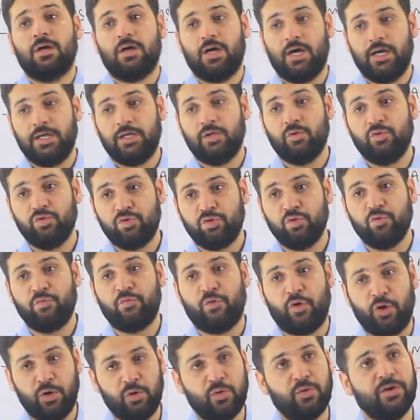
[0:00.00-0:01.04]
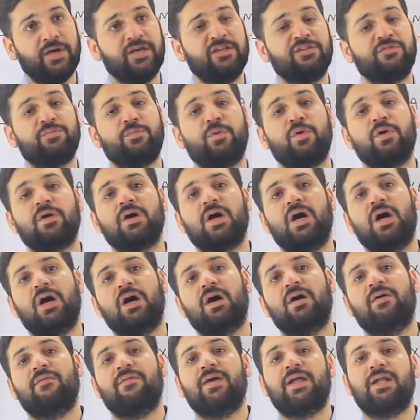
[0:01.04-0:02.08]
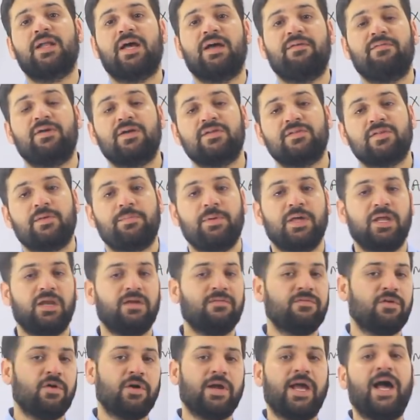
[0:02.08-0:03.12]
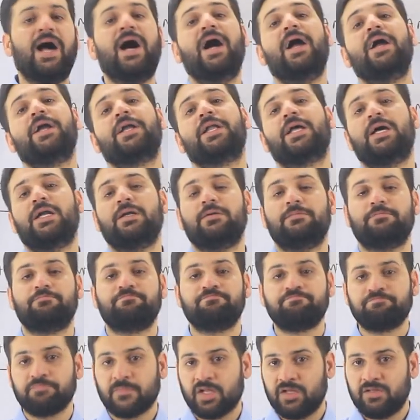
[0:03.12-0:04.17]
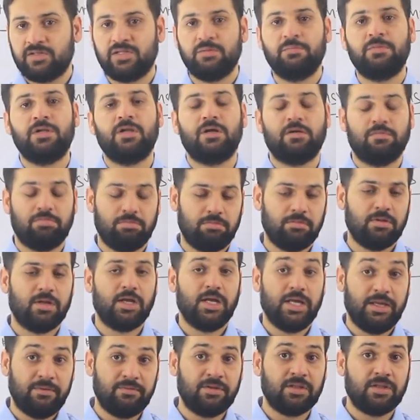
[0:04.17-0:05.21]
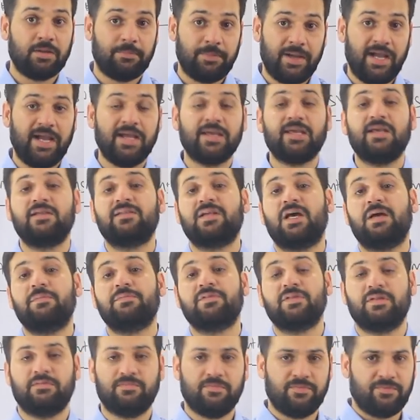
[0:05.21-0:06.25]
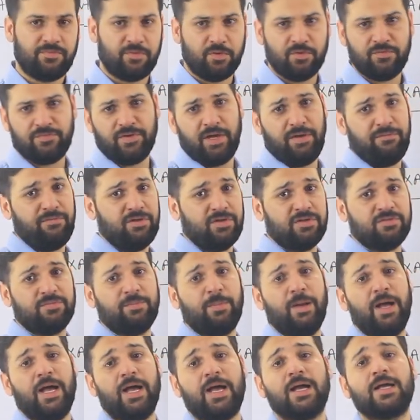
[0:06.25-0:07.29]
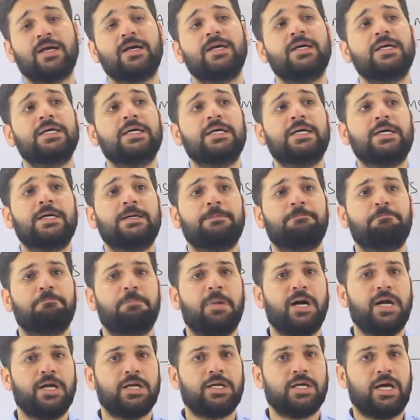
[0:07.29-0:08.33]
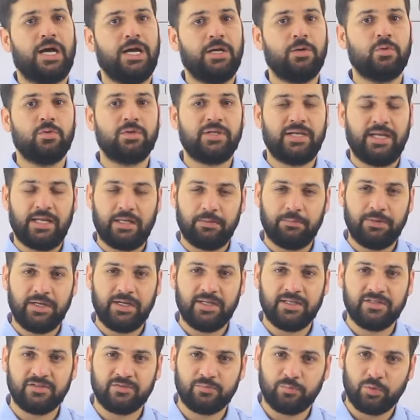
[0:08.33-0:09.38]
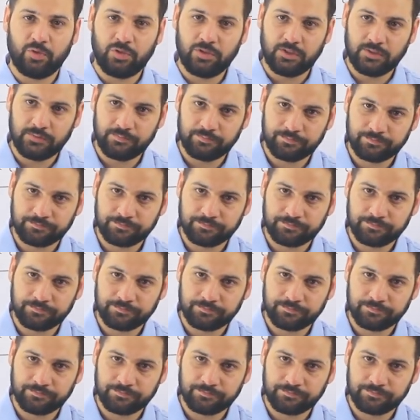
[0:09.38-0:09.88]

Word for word: I used to follow his book when I was appearing for CAT and even the bank exams 4-5 years back, but I don't recommend his book.